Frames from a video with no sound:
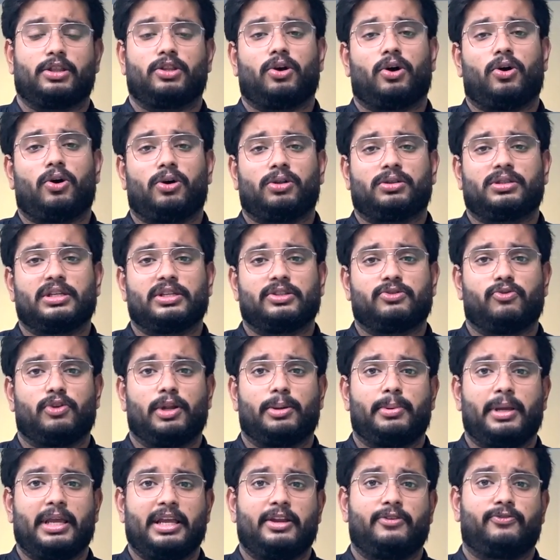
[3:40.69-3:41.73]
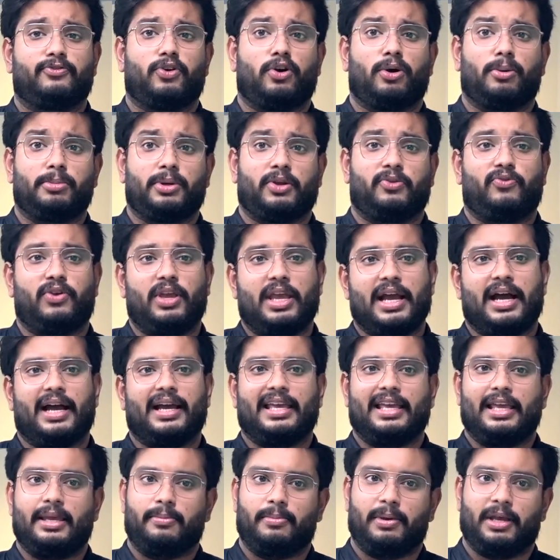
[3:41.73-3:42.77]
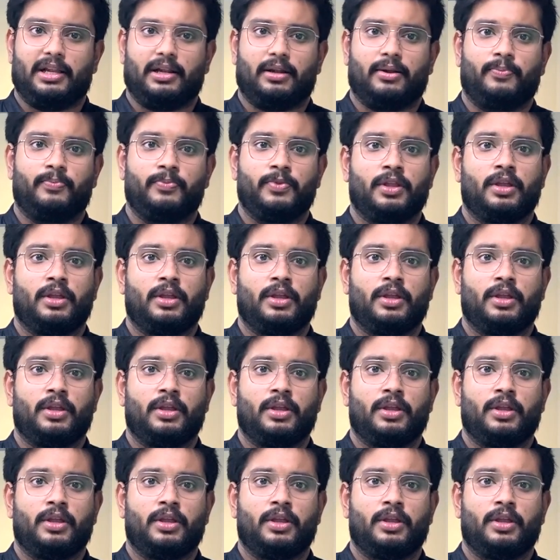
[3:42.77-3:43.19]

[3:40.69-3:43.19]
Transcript: the authors will be informed via email.